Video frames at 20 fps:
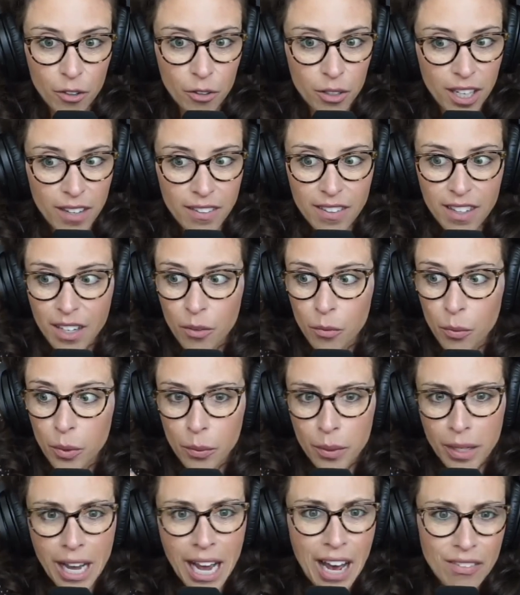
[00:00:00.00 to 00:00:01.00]
And then we
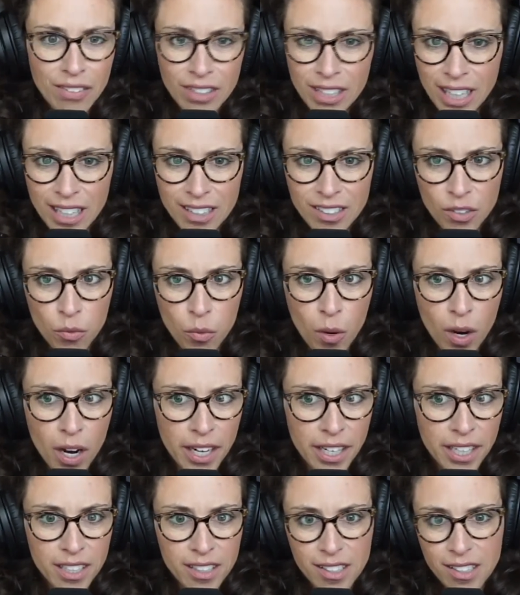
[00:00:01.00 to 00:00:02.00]
would have a glass of
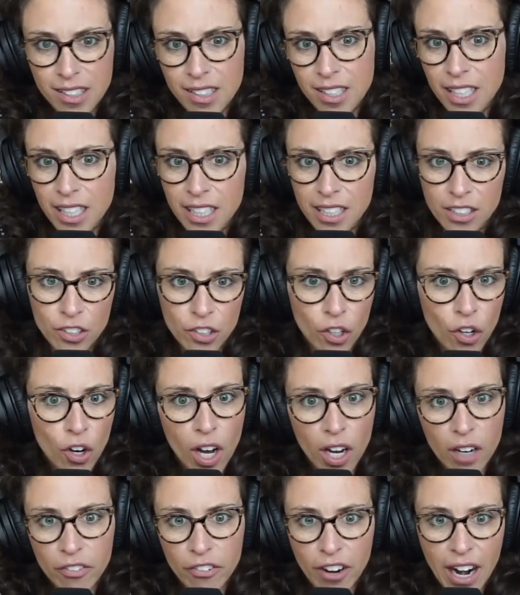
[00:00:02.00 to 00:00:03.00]
wine and sit and
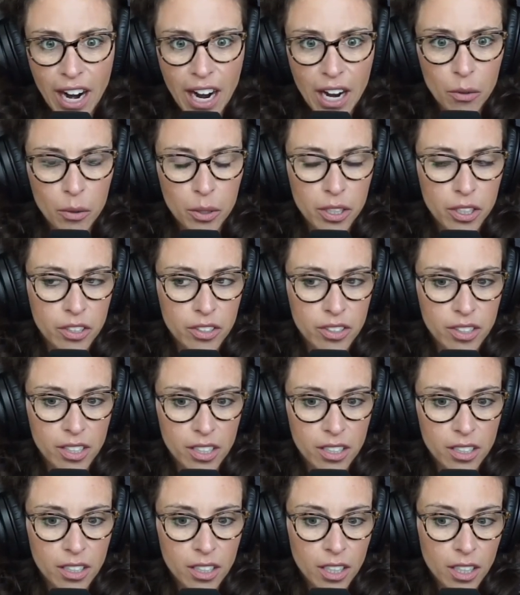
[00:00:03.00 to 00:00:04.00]
talk for hours.
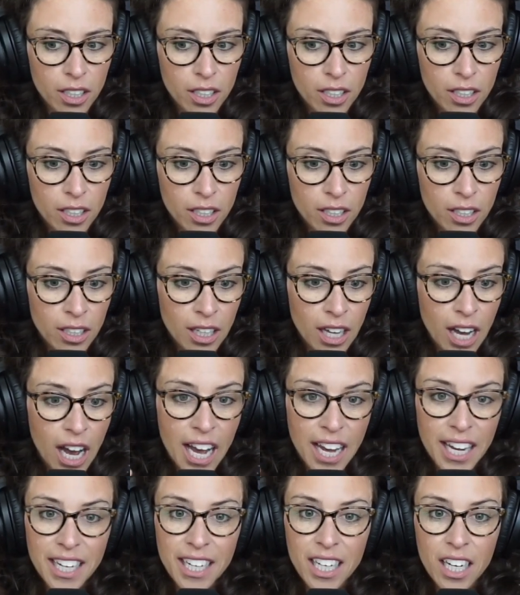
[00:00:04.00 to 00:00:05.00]
And
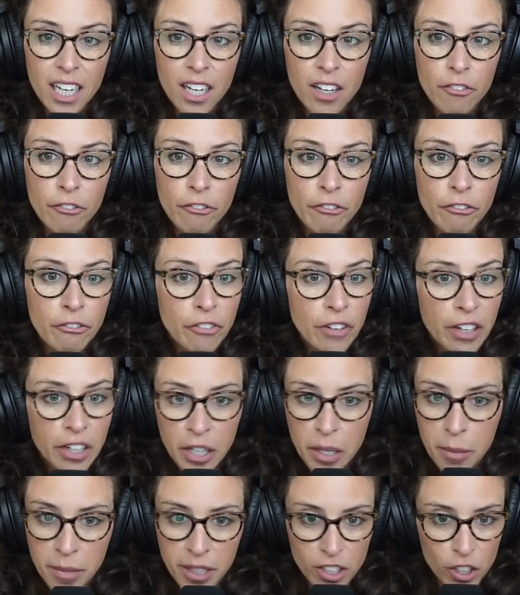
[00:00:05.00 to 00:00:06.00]
I
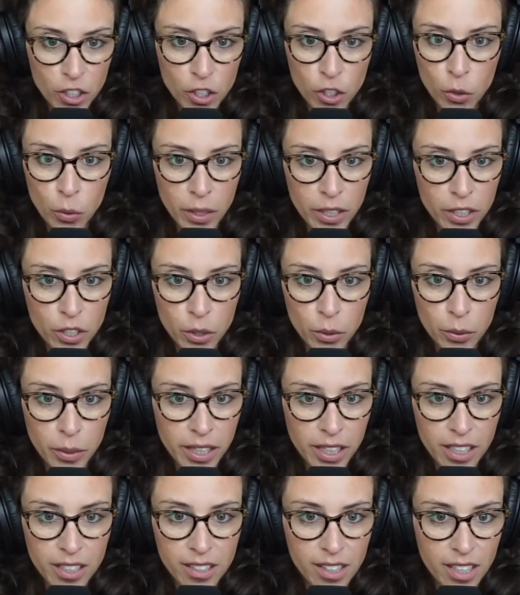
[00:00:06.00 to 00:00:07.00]
very much enjoyed
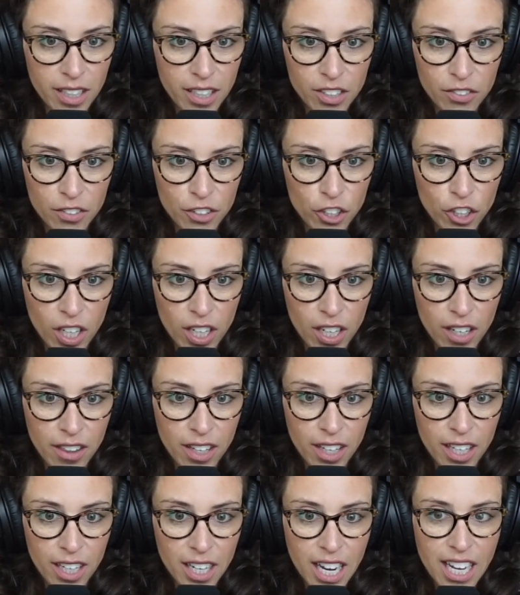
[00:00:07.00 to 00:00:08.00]
doing these things for
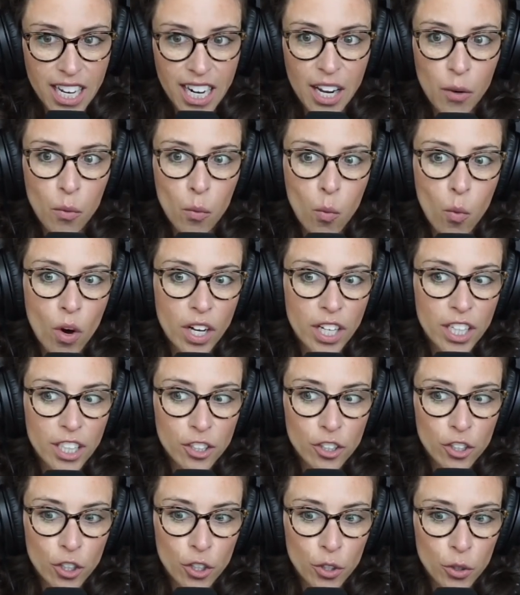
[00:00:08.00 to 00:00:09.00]
Jonathan. And I
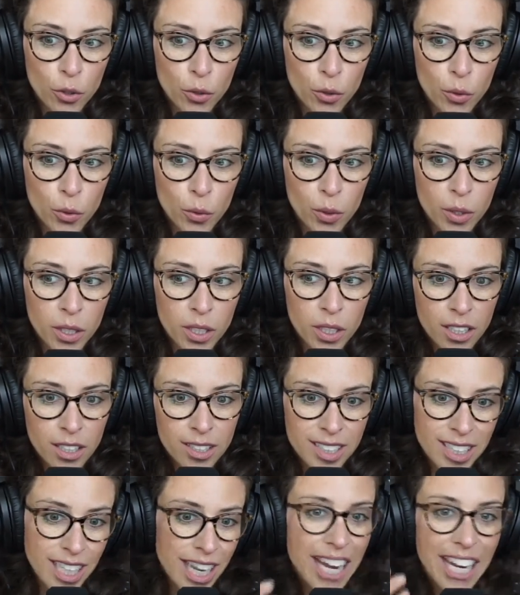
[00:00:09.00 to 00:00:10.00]
wanted to
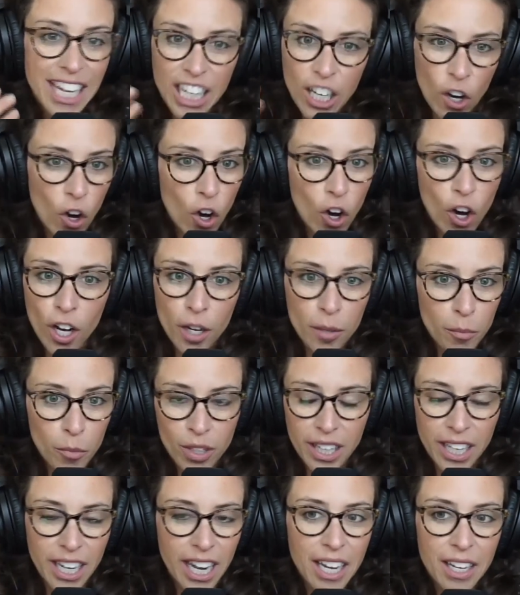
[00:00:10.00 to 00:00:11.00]
take on,
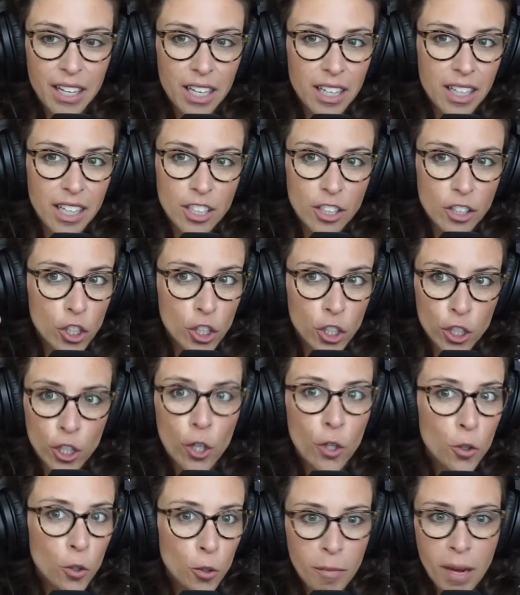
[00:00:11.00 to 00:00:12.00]
like, I
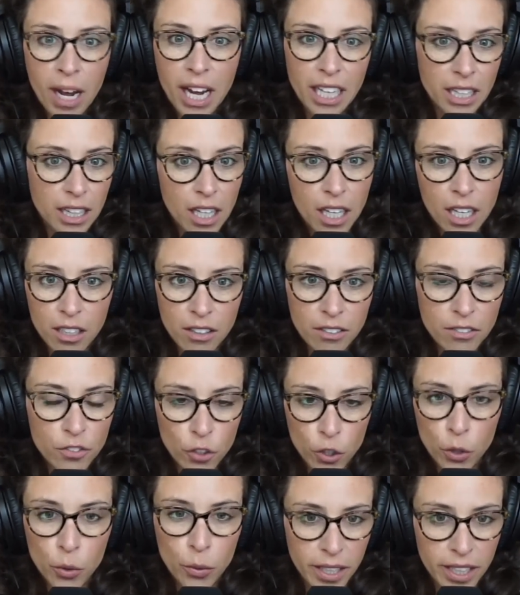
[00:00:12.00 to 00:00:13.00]
showed my love
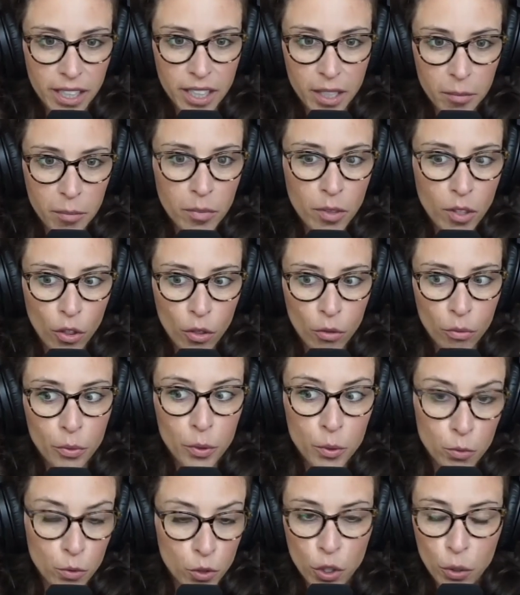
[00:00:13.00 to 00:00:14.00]
to him
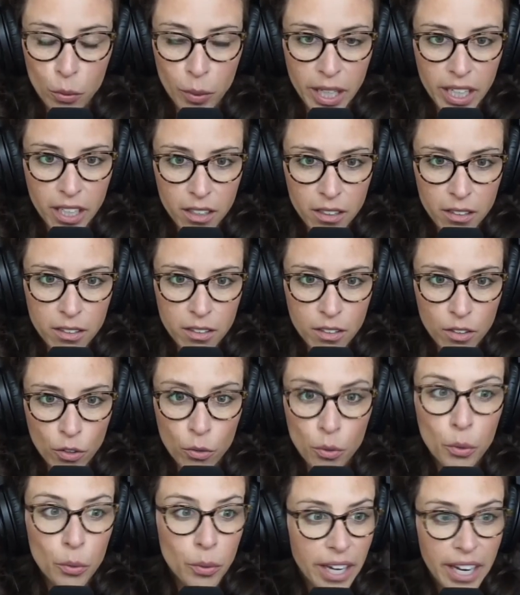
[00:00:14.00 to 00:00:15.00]
through doing,
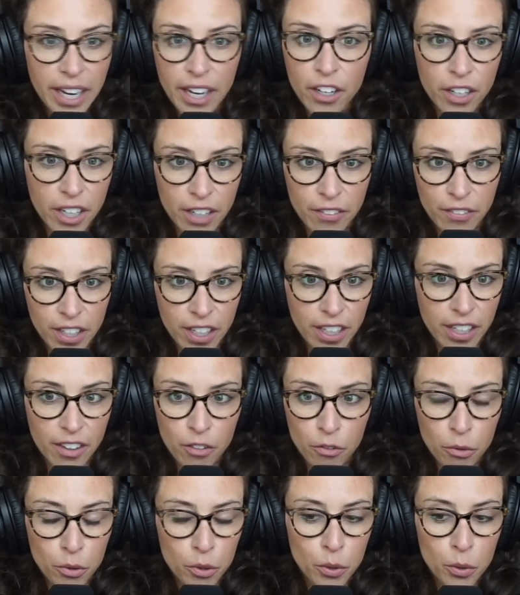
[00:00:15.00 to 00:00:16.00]
through caregiving,
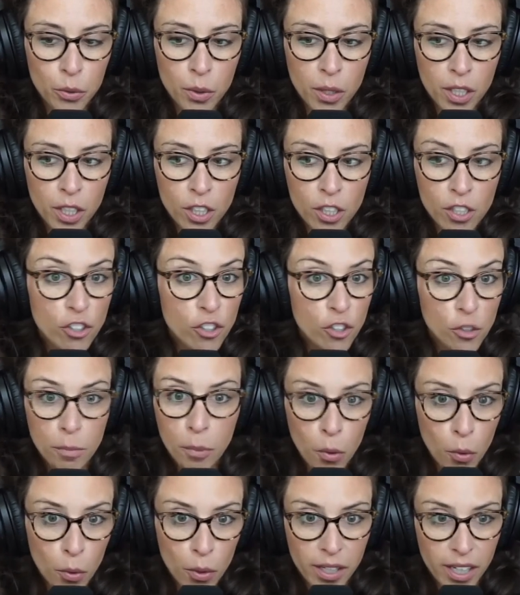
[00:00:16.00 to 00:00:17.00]
through
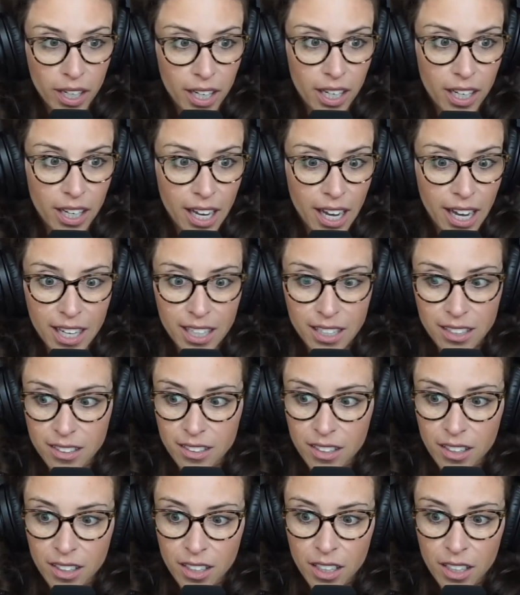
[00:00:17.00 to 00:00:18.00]
supporting,
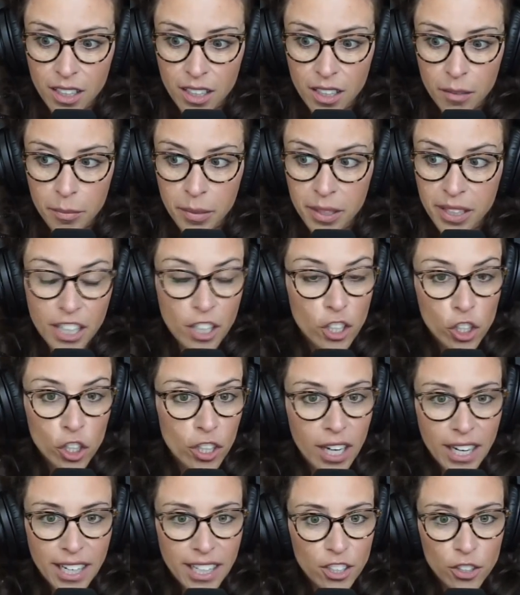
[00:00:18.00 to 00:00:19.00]
and being like,
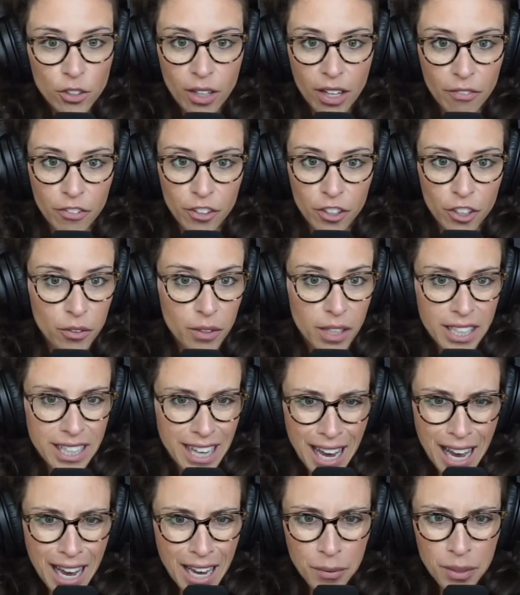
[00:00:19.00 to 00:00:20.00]
sure, I can do that for you. Like,
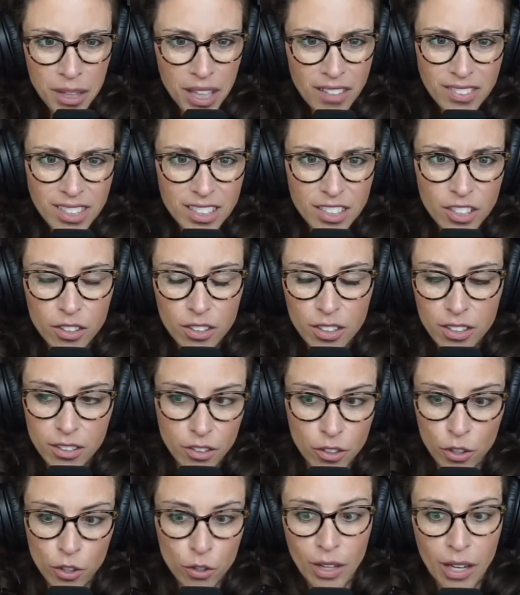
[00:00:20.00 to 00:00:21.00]
yeah, I would love to
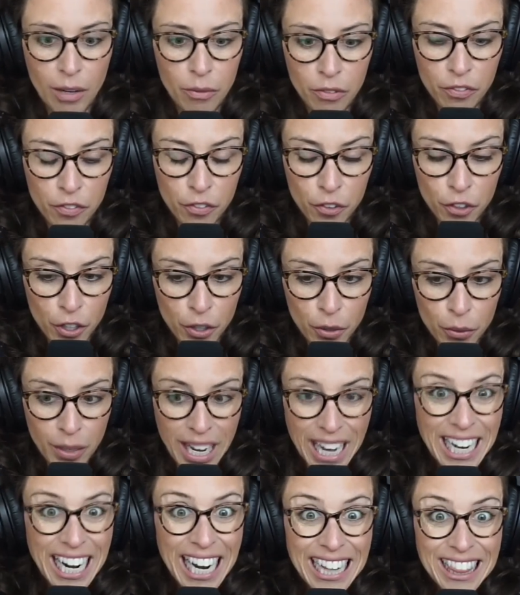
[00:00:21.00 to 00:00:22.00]
do that for you.
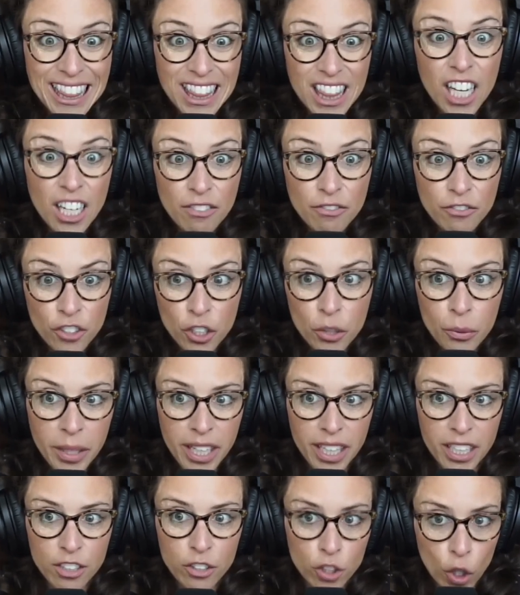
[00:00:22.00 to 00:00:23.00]
And I loved doing
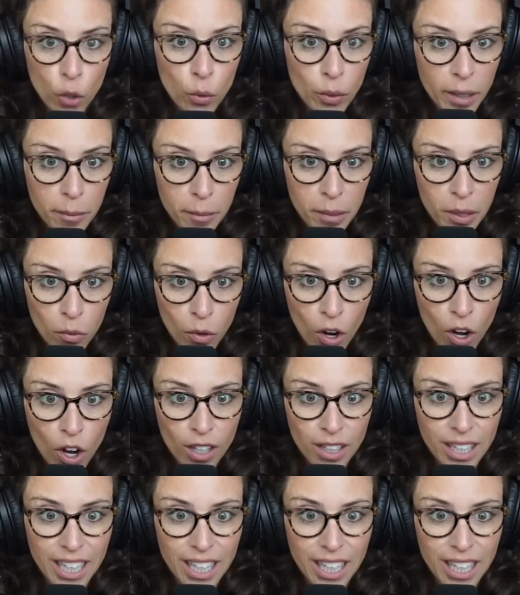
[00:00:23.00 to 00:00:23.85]
it. Don't get me wrong.